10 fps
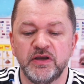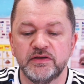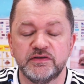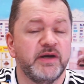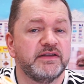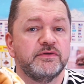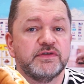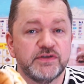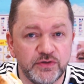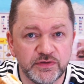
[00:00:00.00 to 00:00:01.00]
tomato
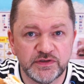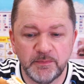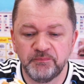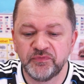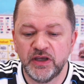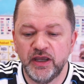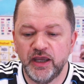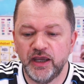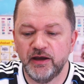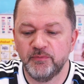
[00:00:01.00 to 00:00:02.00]
sauce
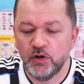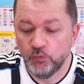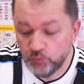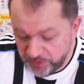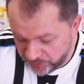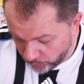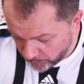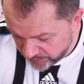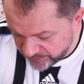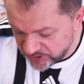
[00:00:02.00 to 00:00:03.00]
with
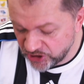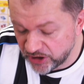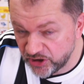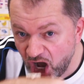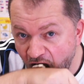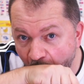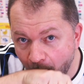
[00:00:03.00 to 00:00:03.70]
a bit of chicken there,